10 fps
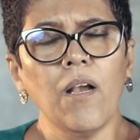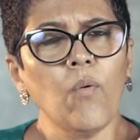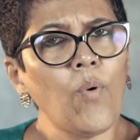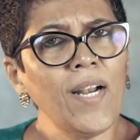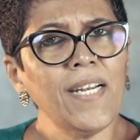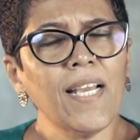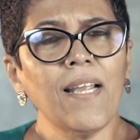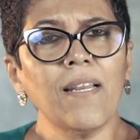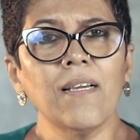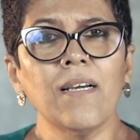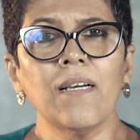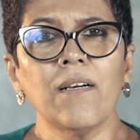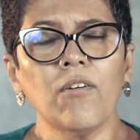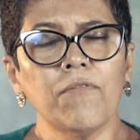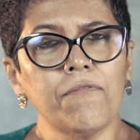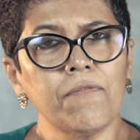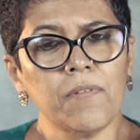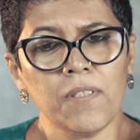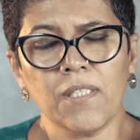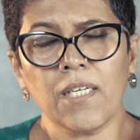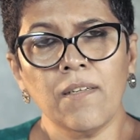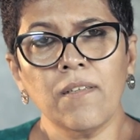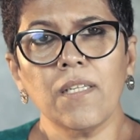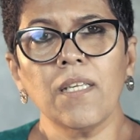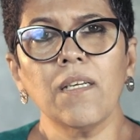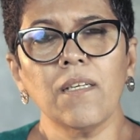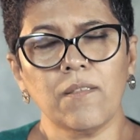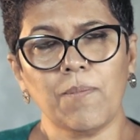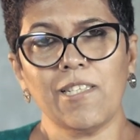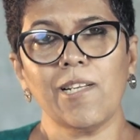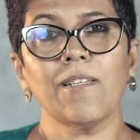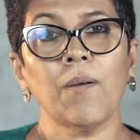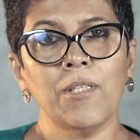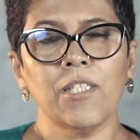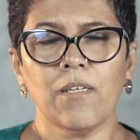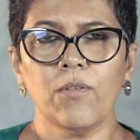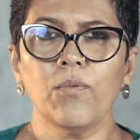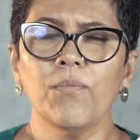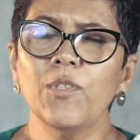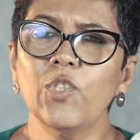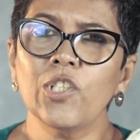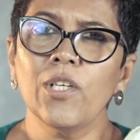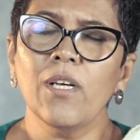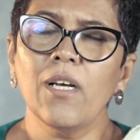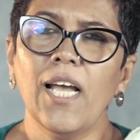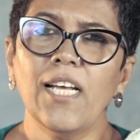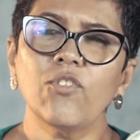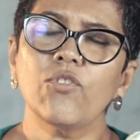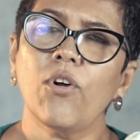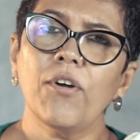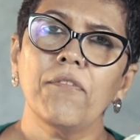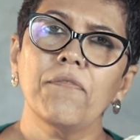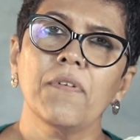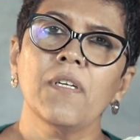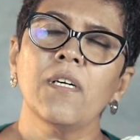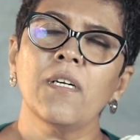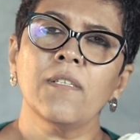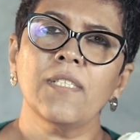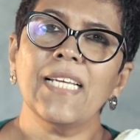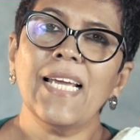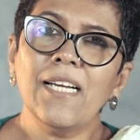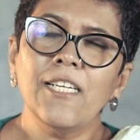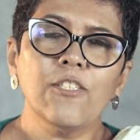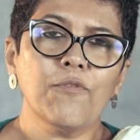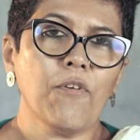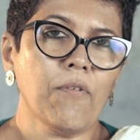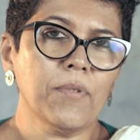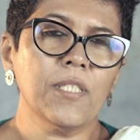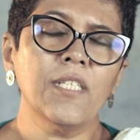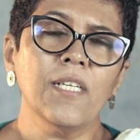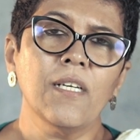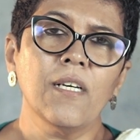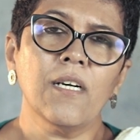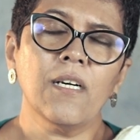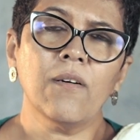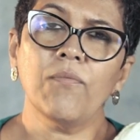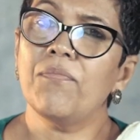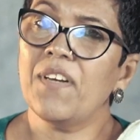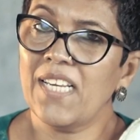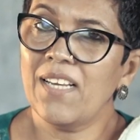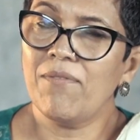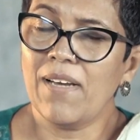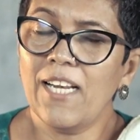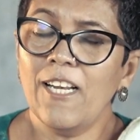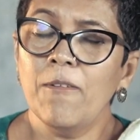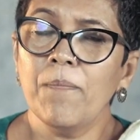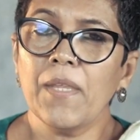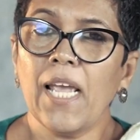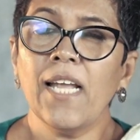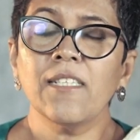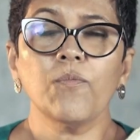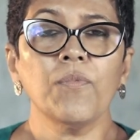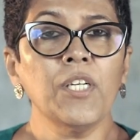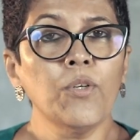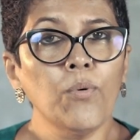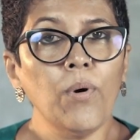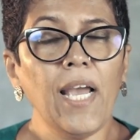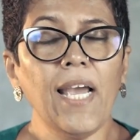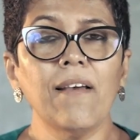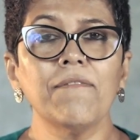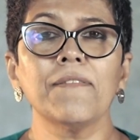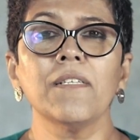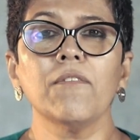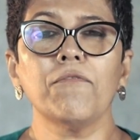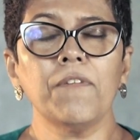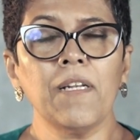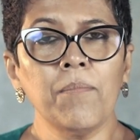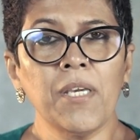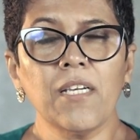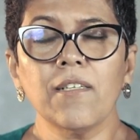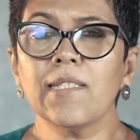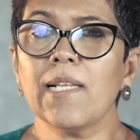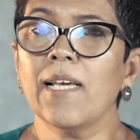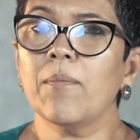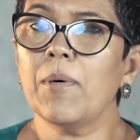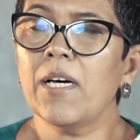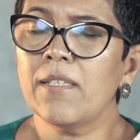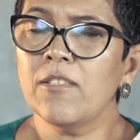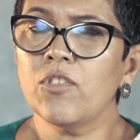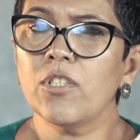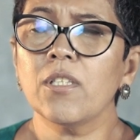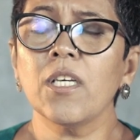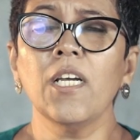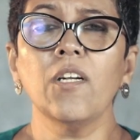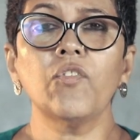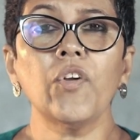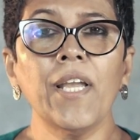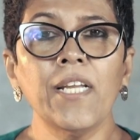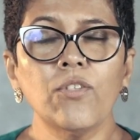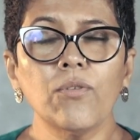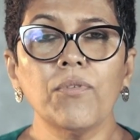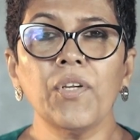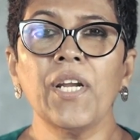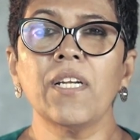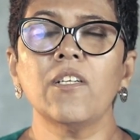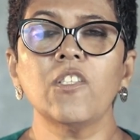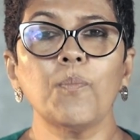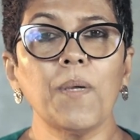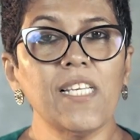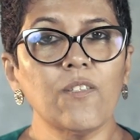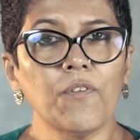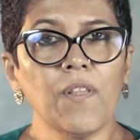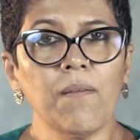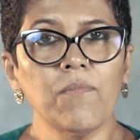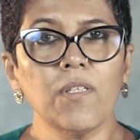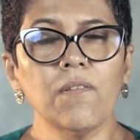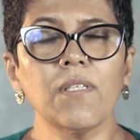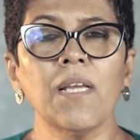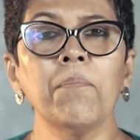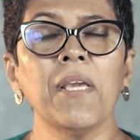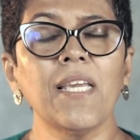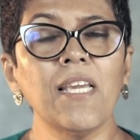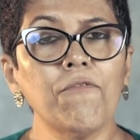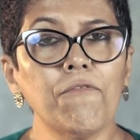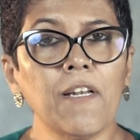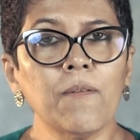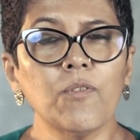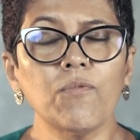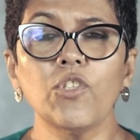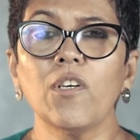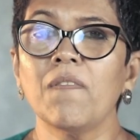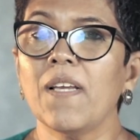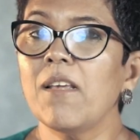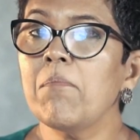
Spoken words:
One area of the country, especially Tamil Nadu, which has sort of taken it forward very well, and we do have filmmakers like Paranjit trying to create a space for themselves and making films which are very